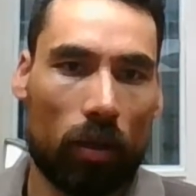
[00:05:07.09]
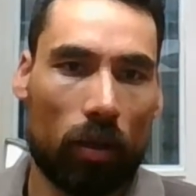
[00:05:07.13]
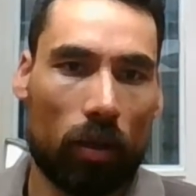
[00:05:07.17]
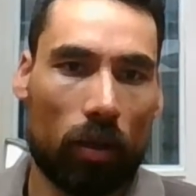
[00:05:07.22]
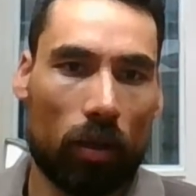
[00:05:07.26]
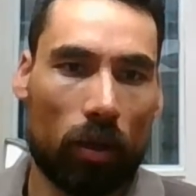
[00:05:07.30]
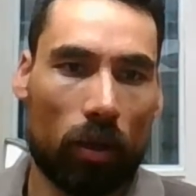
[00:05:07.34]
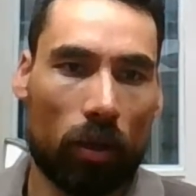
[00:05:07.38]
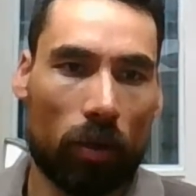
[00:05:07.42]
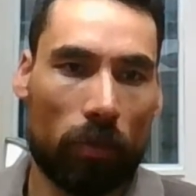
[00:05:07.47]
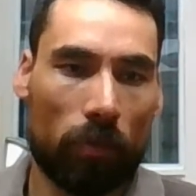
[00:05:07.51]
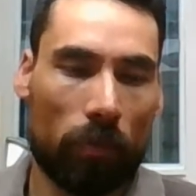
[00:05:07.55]

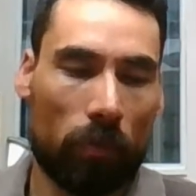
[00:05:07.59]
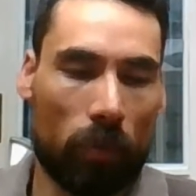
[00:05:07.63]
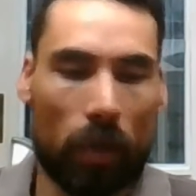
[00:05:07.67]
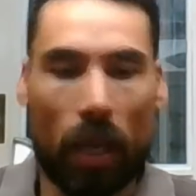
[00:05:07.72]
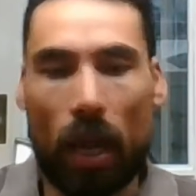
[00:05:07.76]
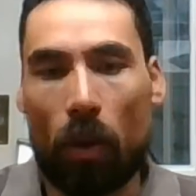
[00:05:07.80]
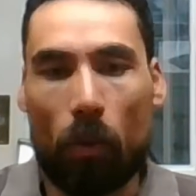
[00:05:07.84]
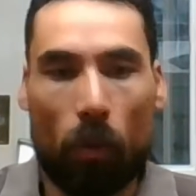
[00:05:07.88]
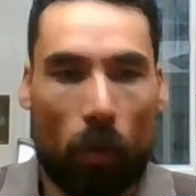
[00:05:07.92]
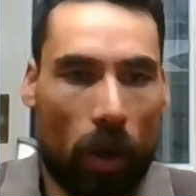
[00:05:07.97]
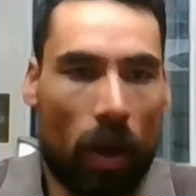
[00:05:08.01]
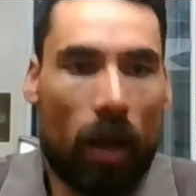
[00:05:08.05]

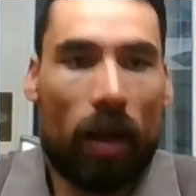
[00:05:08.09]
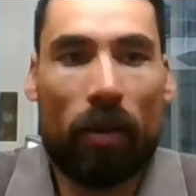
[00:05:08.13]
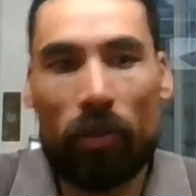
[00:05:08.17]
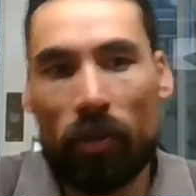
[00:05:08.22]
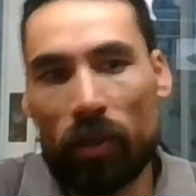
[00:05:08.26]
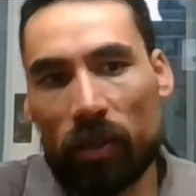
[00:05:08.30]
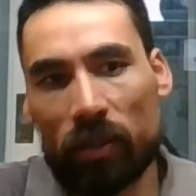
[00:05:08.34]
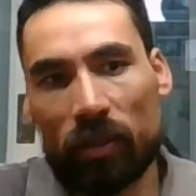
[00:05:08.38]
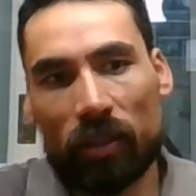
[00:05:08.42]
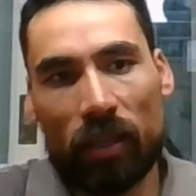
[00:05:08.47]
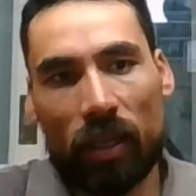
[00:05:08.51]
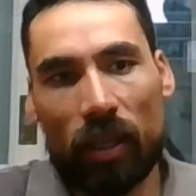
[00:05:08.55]
in
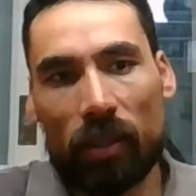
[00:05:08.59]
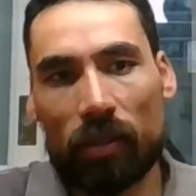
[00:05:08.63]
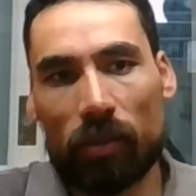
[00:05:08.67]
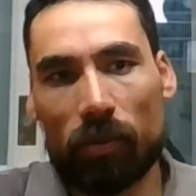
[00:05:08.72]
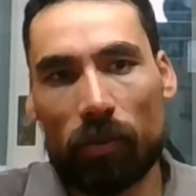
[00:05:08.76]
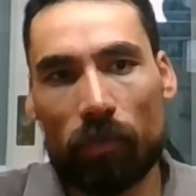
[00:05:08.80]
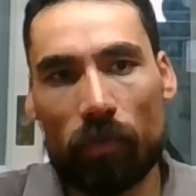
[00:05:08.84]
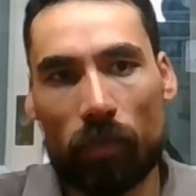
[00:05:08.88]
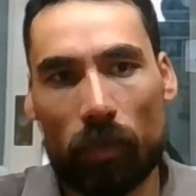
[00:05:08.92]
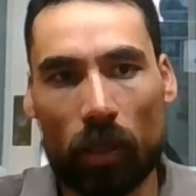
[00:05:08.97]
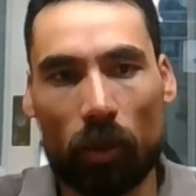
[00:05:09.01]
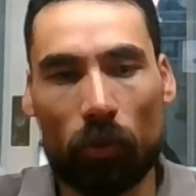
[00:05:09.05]
this case,
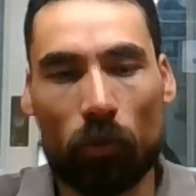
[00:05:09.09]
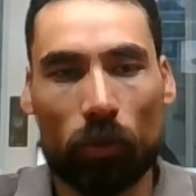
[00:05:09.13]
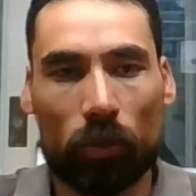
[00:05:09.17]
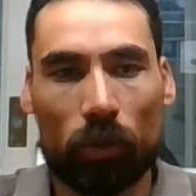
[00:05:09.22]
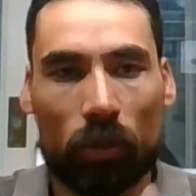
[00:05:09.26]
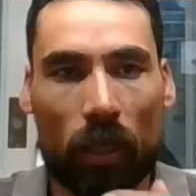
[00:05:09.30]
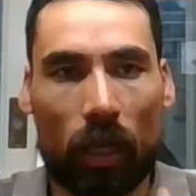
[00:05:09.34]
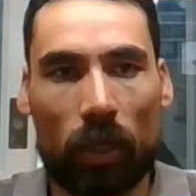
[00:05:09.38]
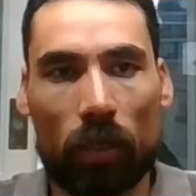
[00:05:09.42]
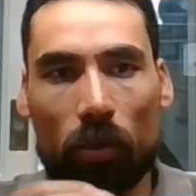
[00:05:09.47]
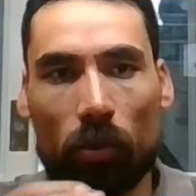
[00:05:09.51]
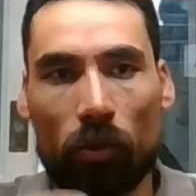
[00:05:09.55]
it was
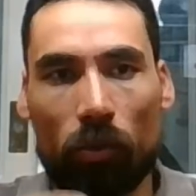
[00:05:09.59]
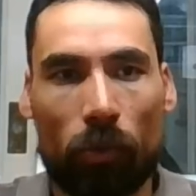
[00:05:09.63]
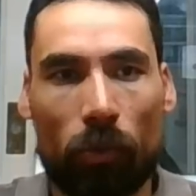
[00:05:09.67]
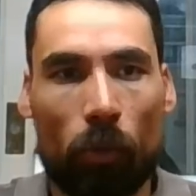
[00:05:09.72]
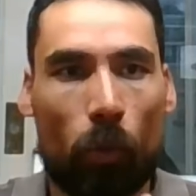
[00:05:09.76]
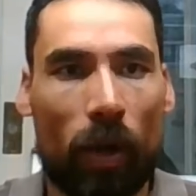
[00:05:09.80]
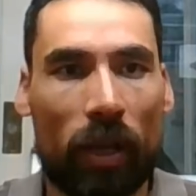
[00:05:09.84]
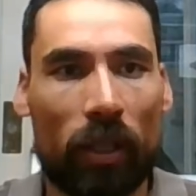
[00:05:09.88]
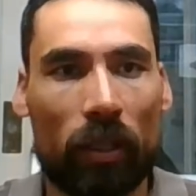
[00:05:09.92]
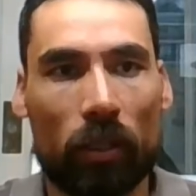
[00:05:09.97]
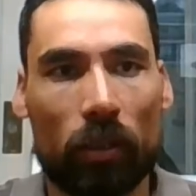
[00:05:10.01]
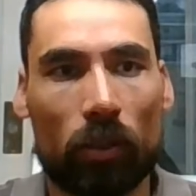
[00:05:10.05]
kind of a
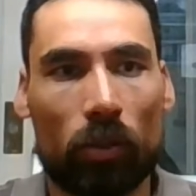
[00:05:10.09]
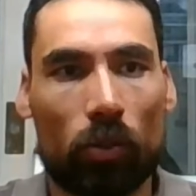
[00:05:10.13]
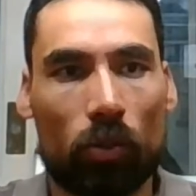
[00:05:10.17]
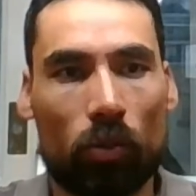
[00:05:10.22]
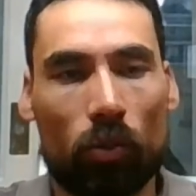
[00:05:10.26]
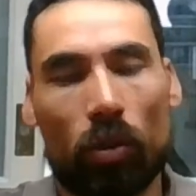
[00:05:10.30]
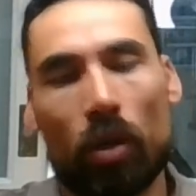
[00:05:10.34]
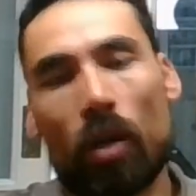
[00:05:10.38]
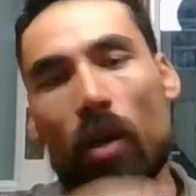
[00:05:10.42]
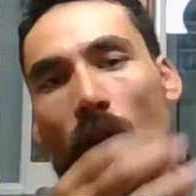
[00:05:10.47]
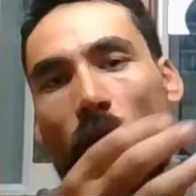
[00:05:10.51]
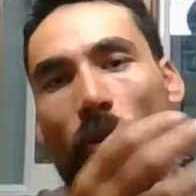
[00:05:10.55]
waiting queue
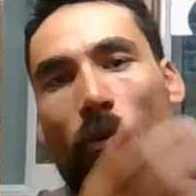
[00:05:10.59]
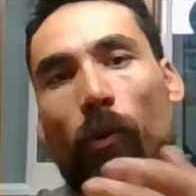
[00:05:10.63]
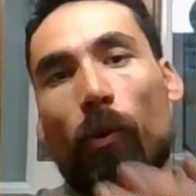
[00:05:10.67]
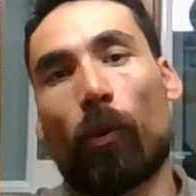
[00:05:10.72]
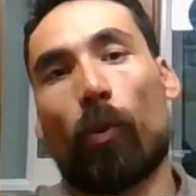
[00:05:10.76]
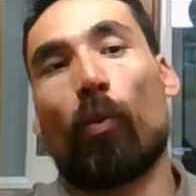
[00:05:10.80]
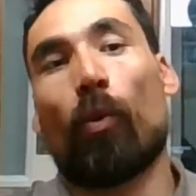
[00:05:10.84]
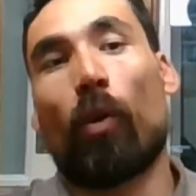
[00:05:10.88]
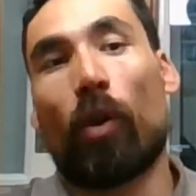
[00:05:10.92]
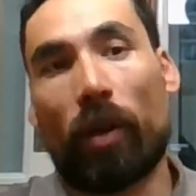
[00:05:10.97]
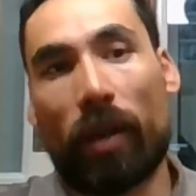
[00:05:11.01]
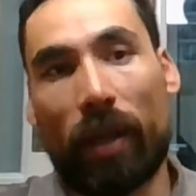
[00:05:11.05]
for the
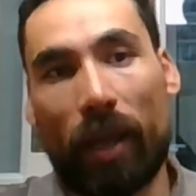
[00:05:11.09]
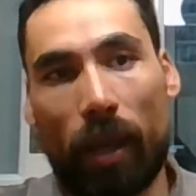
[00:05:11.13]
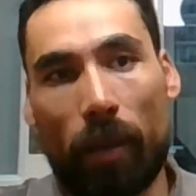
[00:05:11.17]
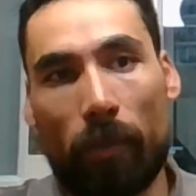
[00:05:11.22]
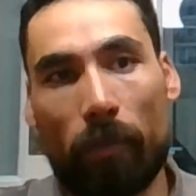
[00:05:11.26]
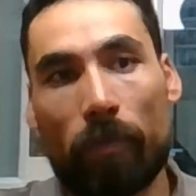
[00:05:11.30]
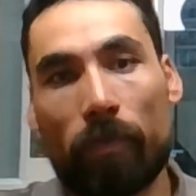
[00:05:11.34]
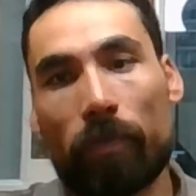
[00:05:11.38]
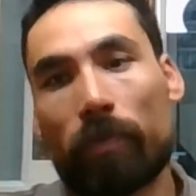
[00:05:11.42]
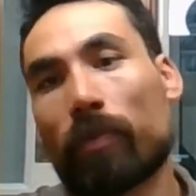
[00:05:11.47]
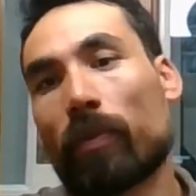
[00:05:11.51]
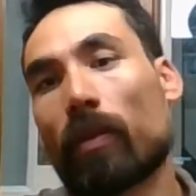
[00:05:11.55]
one game
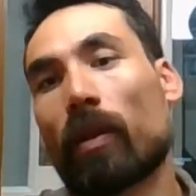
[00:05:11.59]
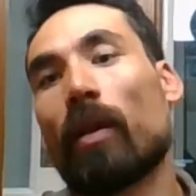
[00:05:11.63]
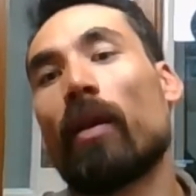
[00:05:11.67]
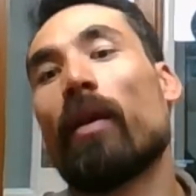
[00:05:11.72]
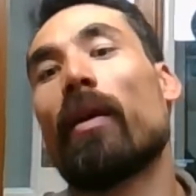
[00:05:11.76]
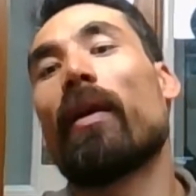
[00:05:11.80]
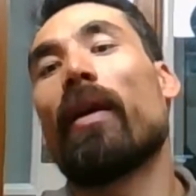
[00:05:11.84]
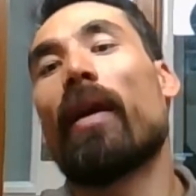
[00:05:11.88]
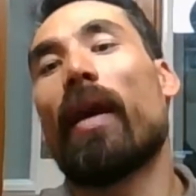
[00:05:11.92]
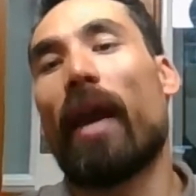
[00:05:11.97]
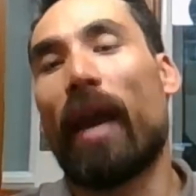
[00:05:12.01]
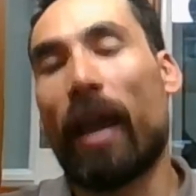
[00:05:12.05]

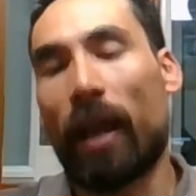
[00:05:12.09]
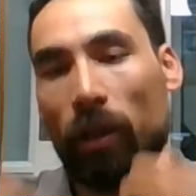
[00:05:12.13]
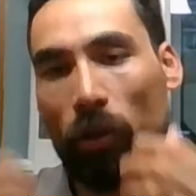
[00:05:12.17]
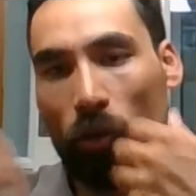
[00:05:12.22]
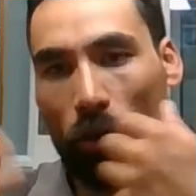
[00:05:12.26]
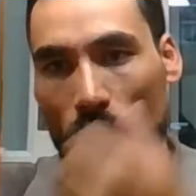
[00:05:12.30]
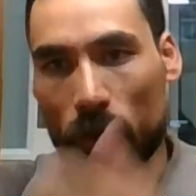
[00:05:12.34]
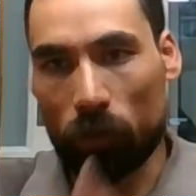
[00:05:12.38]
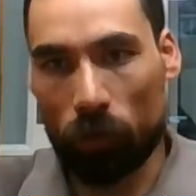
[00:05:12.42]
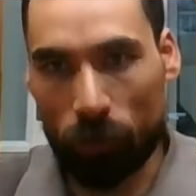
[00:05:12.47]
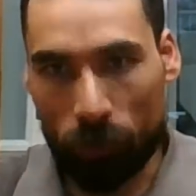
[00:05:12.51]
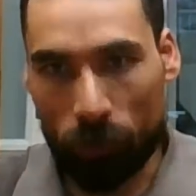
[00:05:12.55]
and
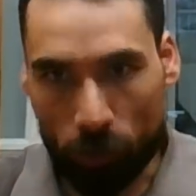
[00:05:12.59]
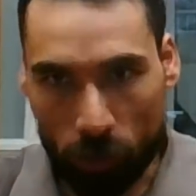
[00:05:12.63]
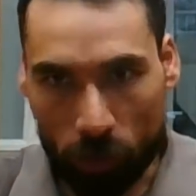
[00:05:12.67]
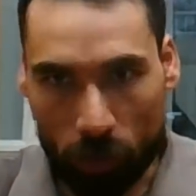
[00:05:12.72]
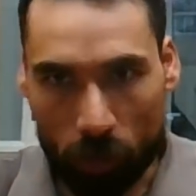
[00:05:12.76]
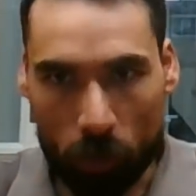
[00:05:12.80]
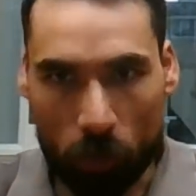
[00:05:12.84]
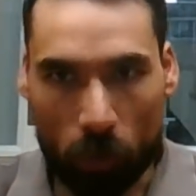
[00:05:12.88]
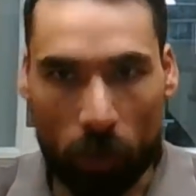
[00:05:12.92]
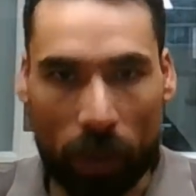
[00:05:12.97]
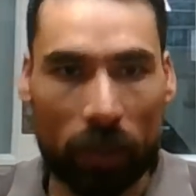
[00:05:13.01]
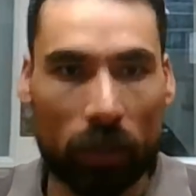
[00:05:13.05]
also for the
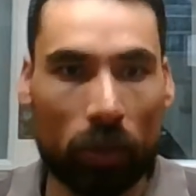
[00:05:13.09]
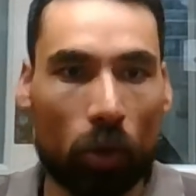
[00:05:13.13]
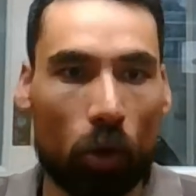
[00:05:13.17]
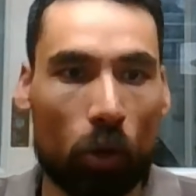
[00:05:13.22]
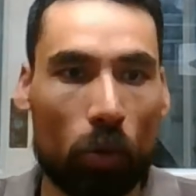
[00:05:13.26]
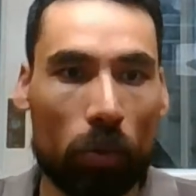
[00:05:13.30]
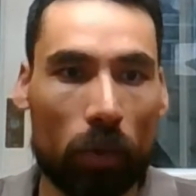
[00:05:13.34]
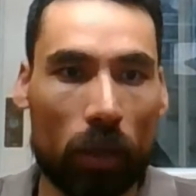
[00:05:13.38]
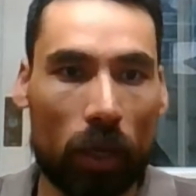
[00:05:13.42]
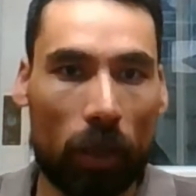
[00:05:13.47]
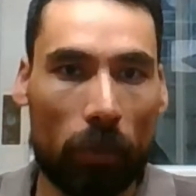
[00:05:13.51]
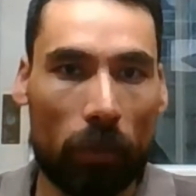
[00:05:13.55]
Gwent
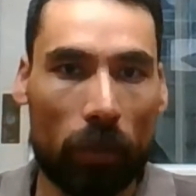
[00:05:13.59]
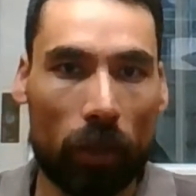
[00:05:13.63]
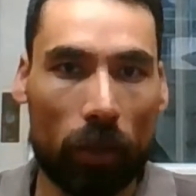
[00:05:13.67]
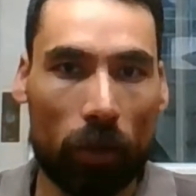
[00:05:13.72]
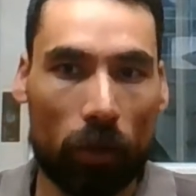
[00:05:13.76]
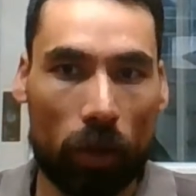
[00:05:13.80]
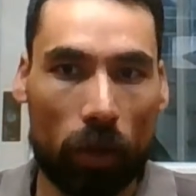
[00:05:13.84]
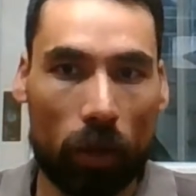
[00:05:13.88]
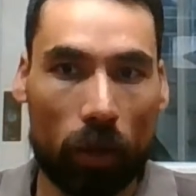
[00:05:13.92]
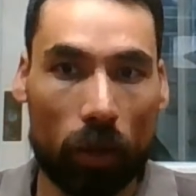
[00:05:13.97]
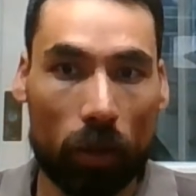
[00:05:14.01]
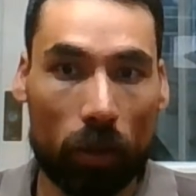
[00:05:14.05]
Homecoming
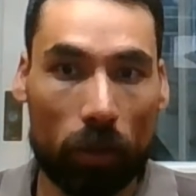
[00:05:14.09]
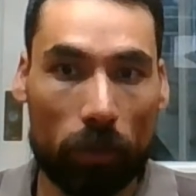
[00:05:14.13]
thing.